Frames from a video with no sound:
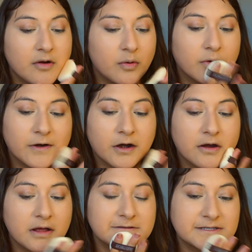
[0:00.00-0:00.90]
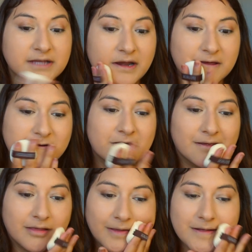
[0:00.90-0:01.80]
or setting or
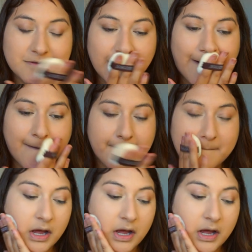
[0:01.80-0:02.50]
anything like that.